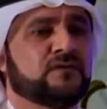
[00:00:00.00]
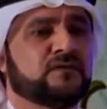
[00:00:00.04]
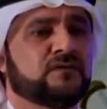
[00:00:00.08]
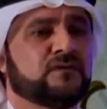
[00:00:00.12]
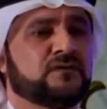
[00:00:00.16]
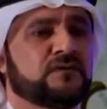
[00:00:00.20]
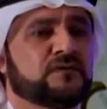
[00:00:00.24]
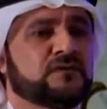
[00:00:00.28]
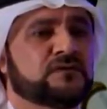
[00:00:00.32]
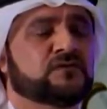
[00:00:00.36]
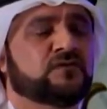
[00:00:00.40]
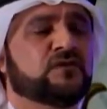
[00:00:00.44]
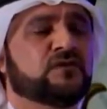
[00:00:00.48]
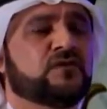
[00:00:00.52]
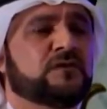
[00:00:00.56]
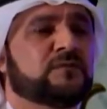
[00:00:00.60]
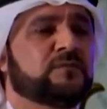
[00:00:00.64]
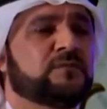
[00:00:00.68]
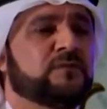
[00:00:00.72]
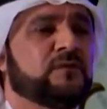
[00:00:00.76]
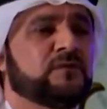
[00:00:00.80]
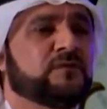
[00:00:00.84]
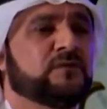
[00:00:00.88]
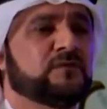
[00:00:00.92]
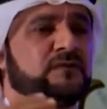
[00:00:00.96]
escort
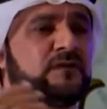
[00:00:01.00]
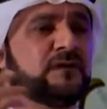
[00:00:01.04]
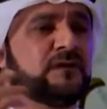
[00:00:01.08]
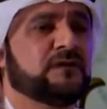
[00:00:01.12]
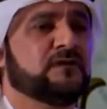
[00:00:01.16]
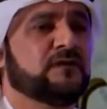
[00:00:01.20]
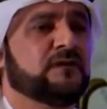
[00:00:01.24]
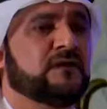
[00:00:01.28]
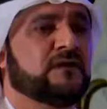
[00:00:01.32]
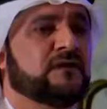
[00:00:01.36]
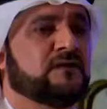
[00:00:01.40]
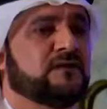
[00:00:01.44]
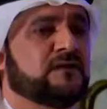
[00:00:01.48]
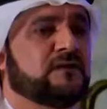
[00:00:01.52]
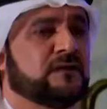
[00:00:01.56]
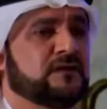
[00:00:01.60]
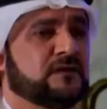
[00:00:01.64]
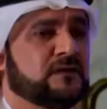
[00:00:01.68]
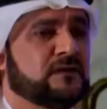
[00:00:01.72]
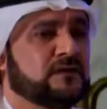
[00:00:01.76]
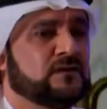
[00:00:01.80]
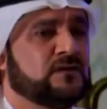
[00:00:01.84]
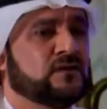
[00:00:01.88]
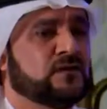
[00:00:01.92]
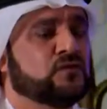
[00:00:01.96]
me on
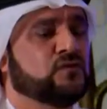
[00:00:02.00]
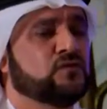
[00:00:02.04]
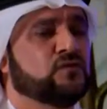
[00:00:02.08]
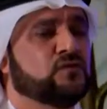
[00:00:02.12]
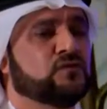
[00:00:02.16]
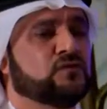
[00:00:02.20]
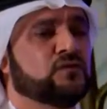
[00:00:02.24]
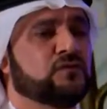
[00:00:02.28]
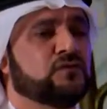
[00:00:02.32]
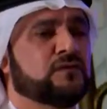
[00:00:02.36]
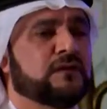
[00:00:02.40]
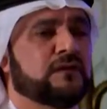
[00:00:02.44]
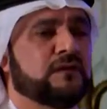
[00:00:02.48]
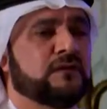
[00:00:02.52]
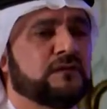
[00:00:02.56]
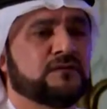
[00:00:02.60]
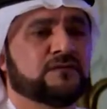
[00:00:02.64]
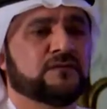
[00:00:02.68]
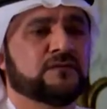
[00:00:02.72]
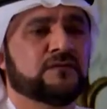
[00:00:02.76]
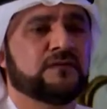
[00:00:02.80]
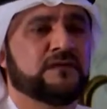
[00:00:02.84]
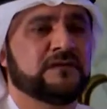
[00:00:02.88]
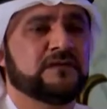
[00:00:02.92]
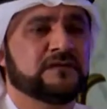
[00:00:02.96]
a tour
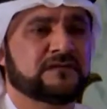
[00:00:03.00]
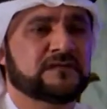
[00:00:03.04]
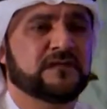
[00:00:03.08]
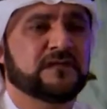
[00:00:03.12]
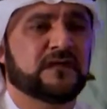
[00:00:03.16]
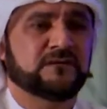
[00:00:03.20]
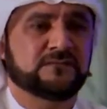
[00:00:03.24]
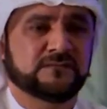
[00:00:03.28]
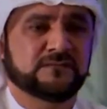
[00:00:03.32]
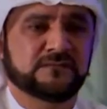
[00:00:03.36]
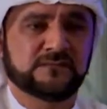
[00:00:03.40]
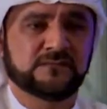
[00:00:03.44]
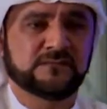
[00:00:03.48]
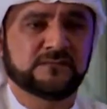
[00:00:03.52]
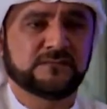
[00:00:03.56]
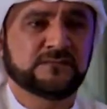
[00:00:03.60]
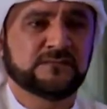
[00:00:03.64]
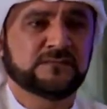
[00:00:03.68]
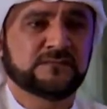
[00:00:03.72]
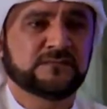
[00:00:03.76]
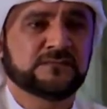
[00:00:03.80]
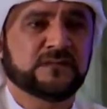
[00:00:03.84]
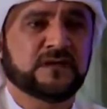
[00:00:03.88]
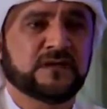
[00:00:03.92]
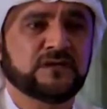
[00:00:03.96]
to his town.
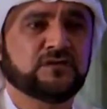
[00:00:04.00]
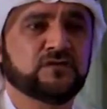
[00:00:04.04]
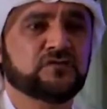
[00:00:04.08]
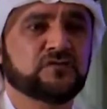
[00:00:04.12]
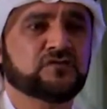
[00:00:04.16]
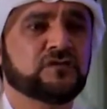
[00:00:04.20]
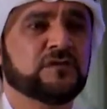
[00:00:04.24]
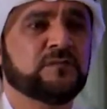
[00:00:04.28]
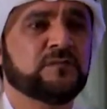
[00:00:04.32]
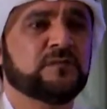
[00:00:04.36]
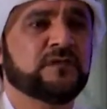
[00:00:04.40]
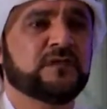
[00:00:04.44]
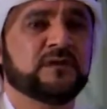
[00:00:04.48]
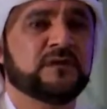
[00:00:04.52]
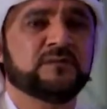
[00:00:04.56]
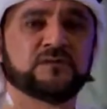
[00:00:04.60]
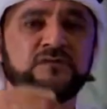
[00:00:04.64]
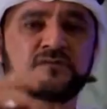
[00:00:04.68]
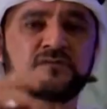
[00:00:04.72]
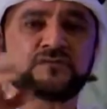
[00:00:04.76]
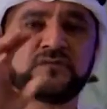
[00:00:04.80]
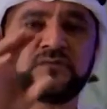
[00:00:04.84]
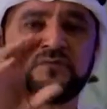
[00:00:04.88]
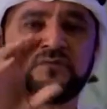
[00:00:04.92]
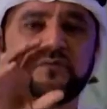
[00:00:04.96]
Tried to show me the
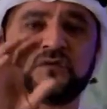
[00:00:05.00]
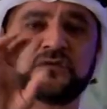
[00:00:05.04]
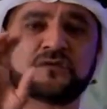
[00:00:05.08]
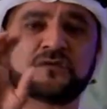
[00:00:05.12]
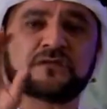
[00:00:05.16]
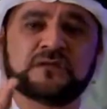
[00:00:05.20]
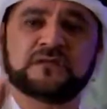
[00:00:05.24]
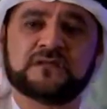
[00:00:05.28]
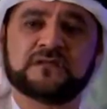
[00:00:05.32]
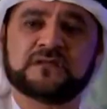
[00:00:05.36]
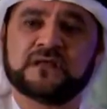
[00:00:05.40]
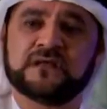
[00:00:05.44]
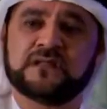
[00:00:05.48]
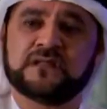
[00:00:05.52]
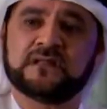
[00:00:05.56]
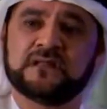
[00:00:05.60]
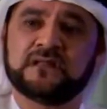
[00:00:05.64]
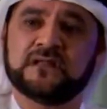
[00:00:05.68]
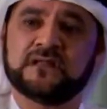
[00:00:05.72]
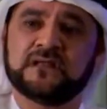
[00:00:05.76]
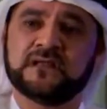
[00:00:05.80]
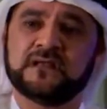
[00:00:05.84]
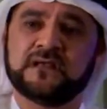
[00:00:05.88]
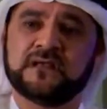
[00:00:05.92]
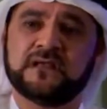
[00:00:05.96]
most important
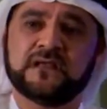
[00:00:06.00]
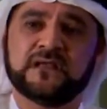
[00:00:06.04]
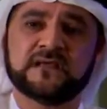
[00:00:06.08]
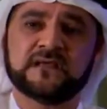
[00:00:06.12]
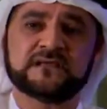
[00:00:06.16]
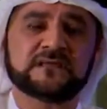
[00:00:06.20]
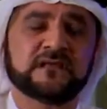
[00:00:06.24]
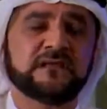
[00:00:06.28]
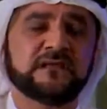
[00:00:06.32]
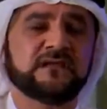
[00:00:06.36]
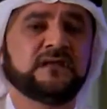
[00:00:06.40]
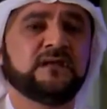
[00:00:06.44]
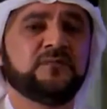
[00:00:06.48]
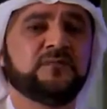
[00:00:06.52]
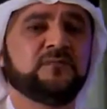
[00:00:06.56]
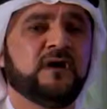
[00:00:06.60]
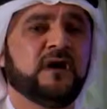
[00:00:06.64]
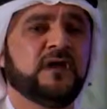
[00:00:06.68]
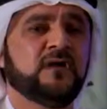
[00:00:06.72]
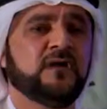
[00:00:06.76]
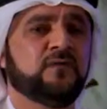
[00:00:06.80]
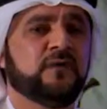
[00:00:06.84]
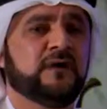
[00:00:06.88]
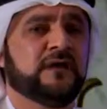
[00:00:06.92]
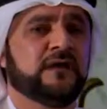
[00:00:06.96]
and areas, and in
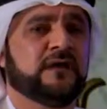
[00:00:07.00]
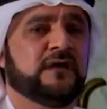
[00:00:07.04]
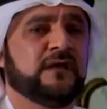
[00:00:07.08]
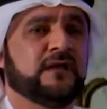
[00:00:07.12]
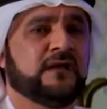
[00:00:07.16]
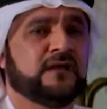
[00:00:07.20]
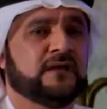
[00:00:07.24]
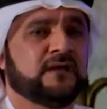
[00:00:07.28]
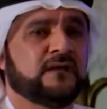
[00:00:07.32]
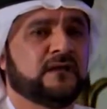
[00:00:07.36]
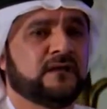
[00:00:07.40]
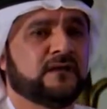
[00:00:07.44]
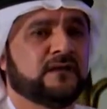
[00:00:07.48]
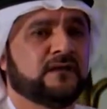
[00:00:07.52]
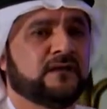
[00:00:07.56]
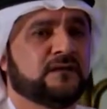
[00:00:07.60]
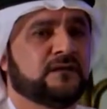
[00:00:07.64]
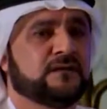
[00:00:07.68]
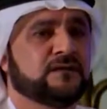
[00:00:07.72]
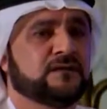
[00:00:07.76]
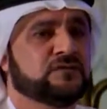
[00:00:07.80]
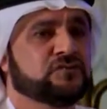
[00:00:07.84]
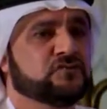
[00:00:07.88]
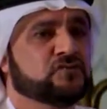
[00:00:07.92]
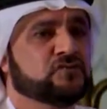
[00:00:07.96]
my way,
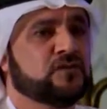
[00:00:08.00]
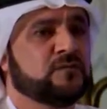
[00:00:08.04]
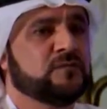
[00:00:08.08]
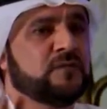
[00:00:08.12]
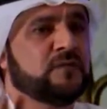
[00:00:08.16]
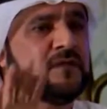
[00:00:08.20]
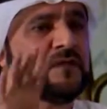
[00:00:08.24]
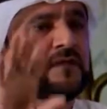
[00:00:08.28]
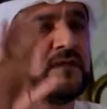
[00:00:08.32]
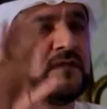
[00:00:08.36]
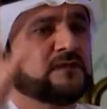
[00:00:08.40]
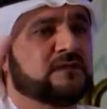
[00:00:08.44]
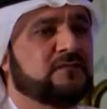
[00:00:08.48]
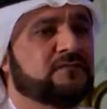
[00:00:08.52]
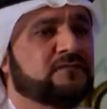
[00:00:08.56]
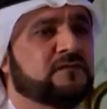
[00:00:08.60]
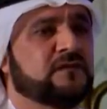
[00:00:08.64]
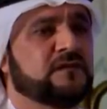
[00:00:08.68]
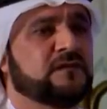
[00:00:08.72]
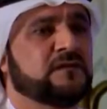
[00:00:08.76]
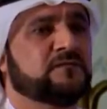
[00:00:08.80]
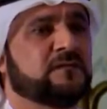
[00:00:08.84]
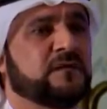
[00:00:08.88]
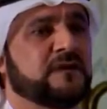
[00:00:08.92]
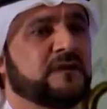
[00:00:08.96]
show me the
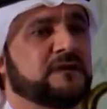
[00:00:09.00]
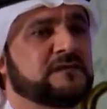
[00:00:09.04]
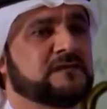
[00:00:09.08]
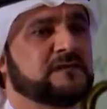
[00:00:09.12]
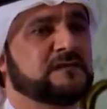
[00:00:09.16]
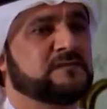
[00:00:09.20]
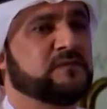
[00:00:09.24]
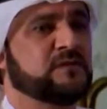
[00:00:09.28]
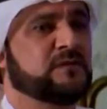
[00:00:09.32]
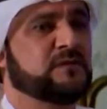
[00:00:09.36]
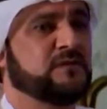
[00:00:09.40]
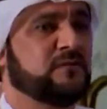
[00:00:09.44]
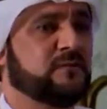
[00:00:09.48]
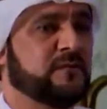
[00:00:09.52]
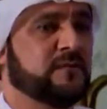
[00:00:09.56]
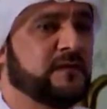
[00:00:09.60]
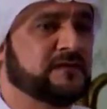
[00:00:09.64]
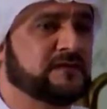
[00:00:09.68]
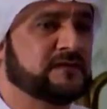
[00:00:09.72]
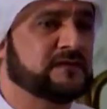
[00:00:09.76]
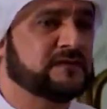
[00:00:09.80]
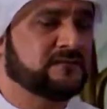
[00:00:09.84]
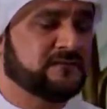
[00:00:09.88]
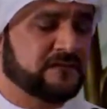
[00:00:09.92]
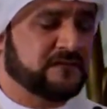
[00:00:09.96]
different places, beautiful
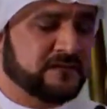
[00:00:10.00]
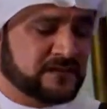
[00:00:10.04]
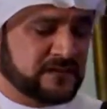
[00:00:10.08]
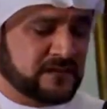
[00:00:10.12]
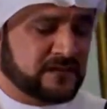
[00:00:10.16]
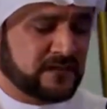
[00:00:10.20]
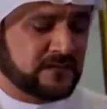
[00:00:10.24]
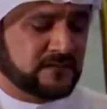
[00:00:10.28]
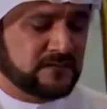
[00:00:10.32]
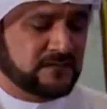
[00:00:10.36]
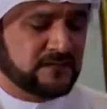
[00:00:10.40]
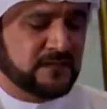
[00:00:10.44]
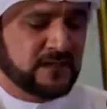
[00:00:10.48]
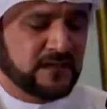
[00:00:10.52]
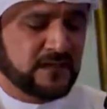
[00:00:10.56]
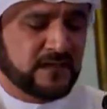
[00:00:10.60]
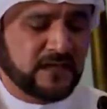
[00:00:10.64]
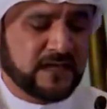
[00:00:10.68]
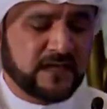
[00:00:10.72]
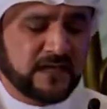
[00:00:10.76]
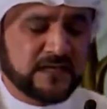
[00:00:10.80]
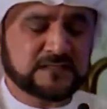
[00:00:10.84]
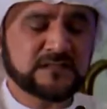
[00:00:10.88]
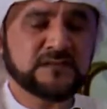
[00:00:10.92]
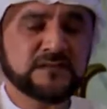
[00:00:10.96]
places of his town.
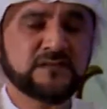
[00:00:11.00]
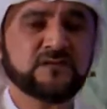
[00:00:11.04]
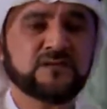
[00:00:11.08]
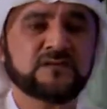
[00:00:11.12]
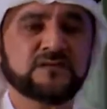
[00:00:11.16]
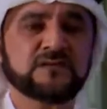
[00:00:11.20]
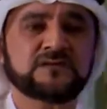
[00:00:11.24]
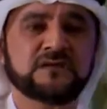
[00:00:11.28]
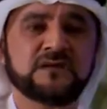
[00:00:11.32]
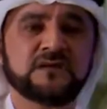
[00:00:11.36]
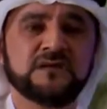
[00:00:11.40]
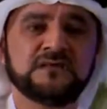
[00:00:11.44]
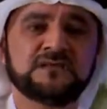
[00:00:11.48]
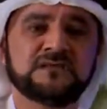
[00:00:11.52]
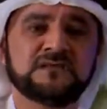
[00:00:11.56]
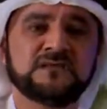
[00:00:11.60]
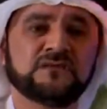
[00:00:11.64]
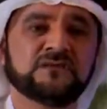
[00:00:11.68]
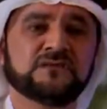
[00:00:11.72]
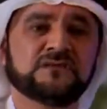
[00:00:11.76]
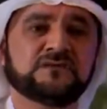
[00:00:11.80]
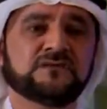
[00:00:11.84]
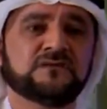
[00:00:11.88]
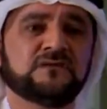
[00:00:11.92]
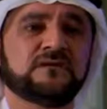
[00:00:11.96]
I said, Your Excellency,
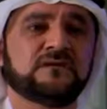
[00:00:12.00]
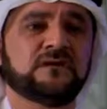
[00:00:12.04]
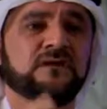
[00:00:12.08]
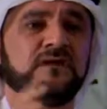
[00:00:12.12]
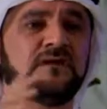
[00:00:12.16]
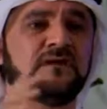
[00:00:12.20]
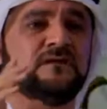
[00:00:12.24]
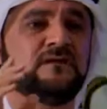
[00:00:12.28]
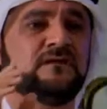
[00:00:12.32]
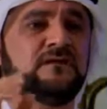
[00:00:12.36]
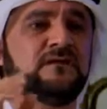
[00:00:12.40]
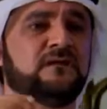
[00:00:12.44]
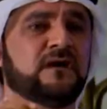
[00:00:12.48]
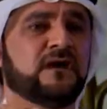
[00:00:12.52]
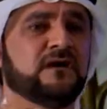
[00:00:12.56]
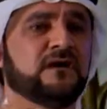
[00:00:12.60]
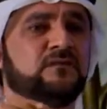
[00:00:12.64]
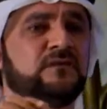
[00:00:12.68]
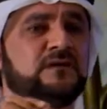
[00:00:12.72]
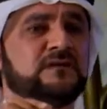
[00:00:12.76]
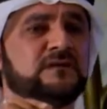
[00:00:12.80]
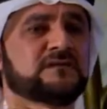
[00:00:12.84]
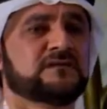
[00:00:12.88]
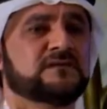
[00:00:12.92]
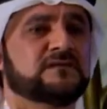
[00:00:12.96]
Dr. Roy, I
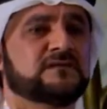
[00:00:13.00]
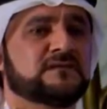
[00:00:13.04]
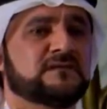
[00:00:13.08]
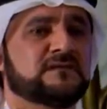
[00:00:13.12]
was